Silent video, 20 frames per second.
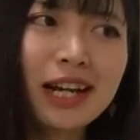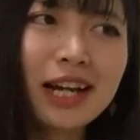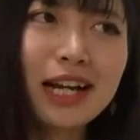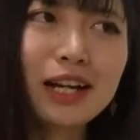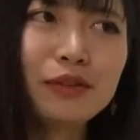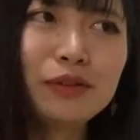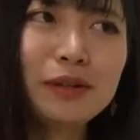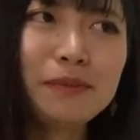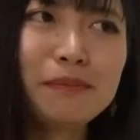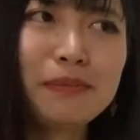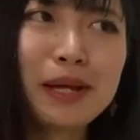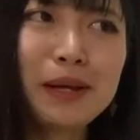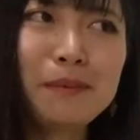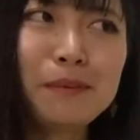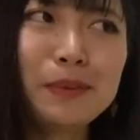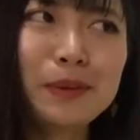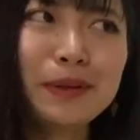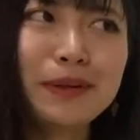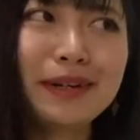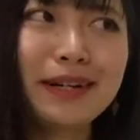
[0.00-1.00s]
I
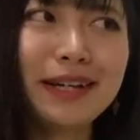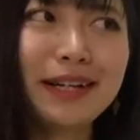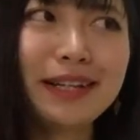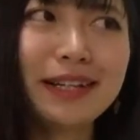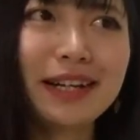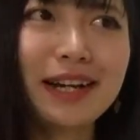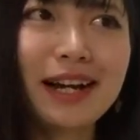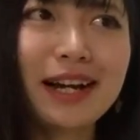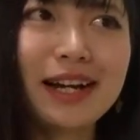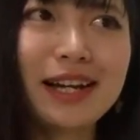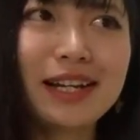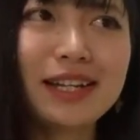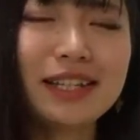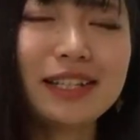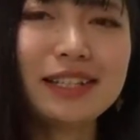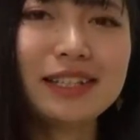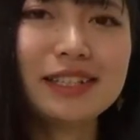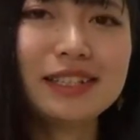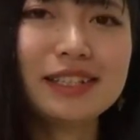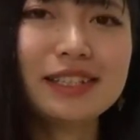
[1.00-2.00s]
remember like
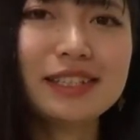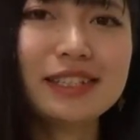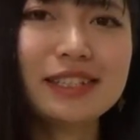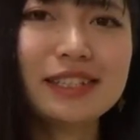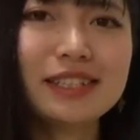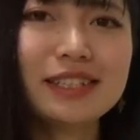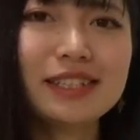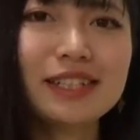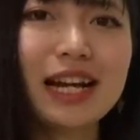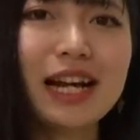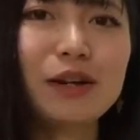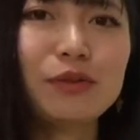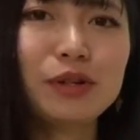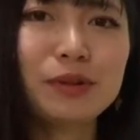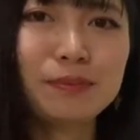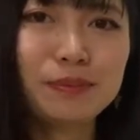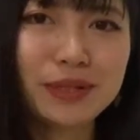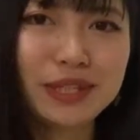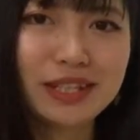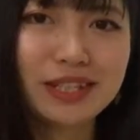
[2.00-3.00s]
I
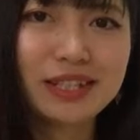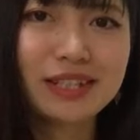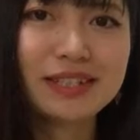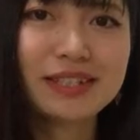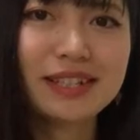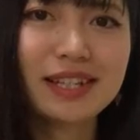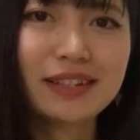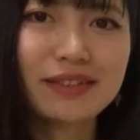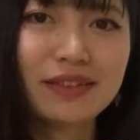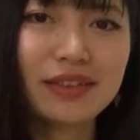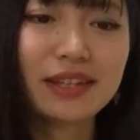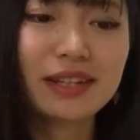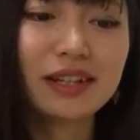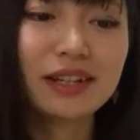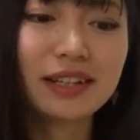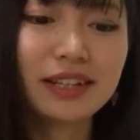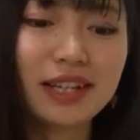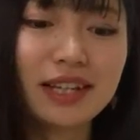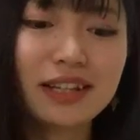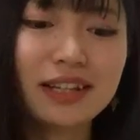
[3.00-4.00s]
repeat the same thing
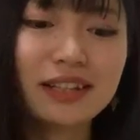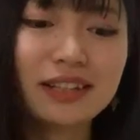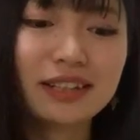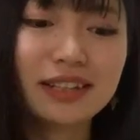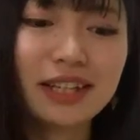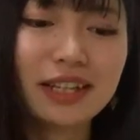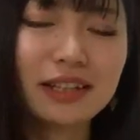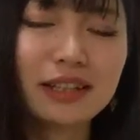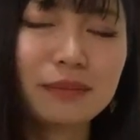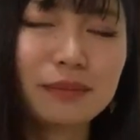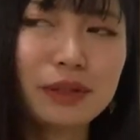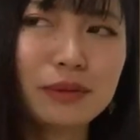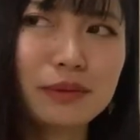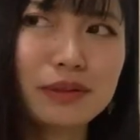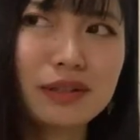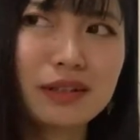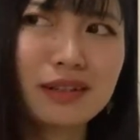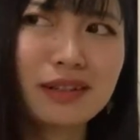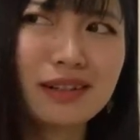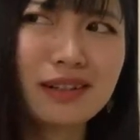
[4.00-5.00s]
again and again. The people
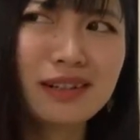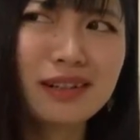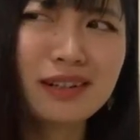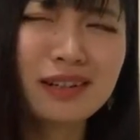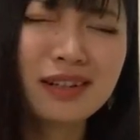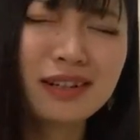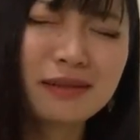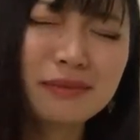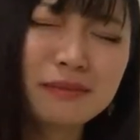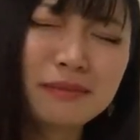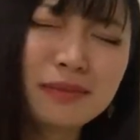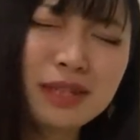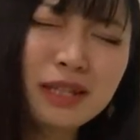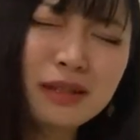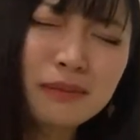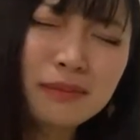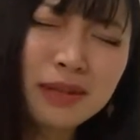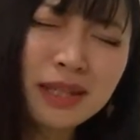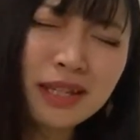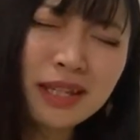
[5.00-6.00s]
say,
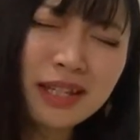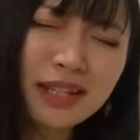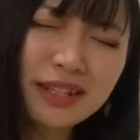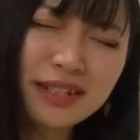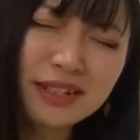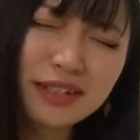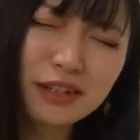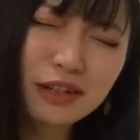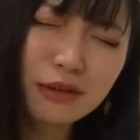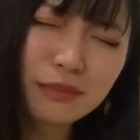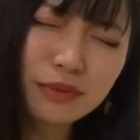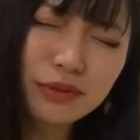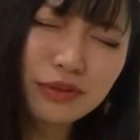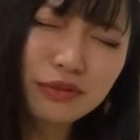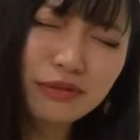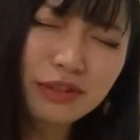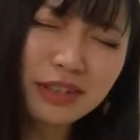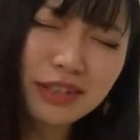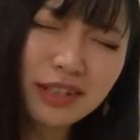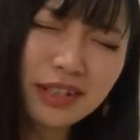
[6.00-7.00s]
Mimi, stop
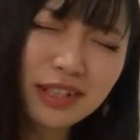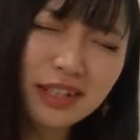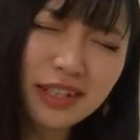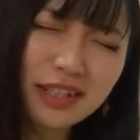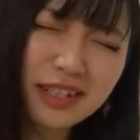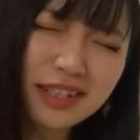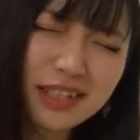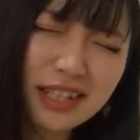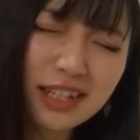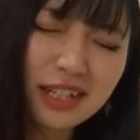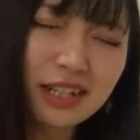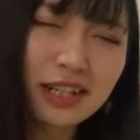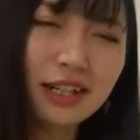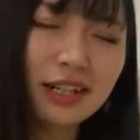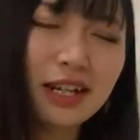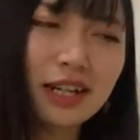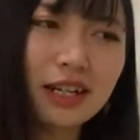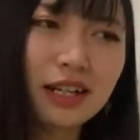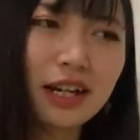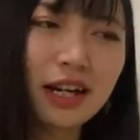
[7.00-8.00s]
doing this.
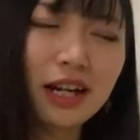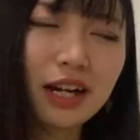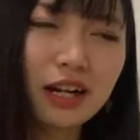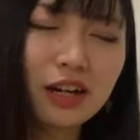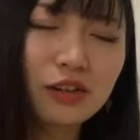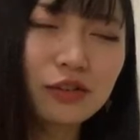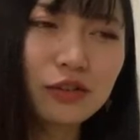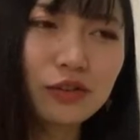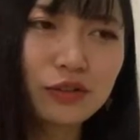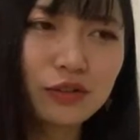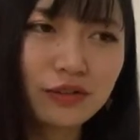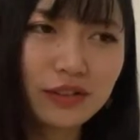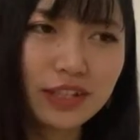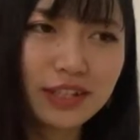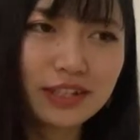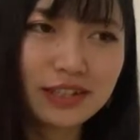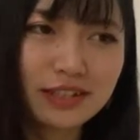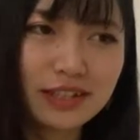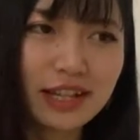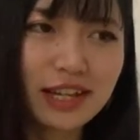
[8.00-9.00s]
Like how do
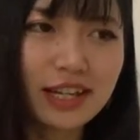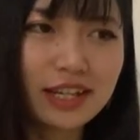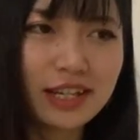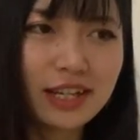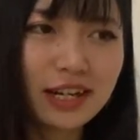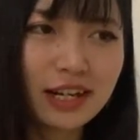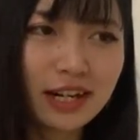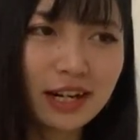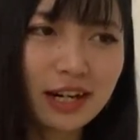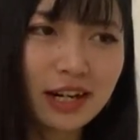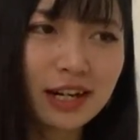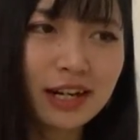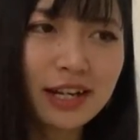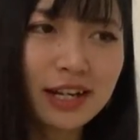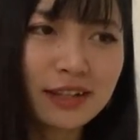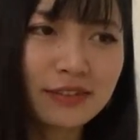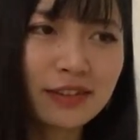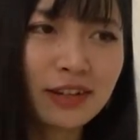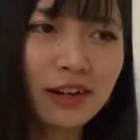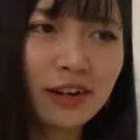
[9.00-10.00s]
we say I
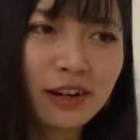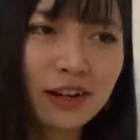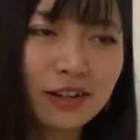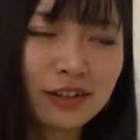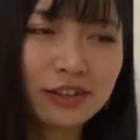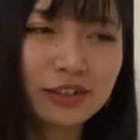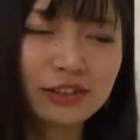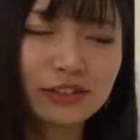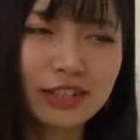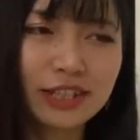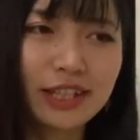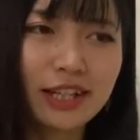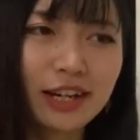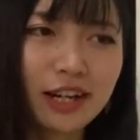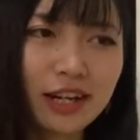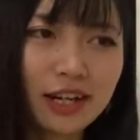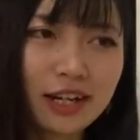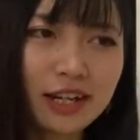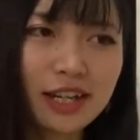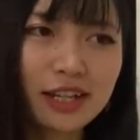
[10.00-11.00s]
am hungry?
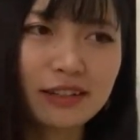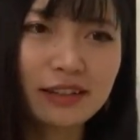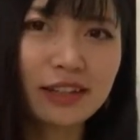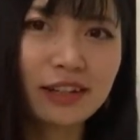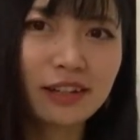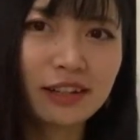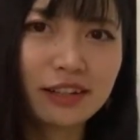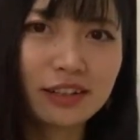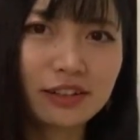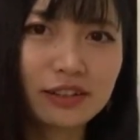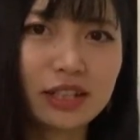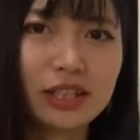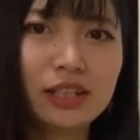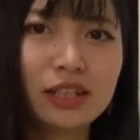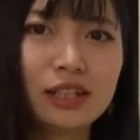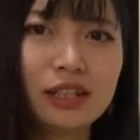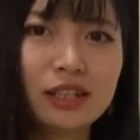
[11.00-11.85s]
I am hungry.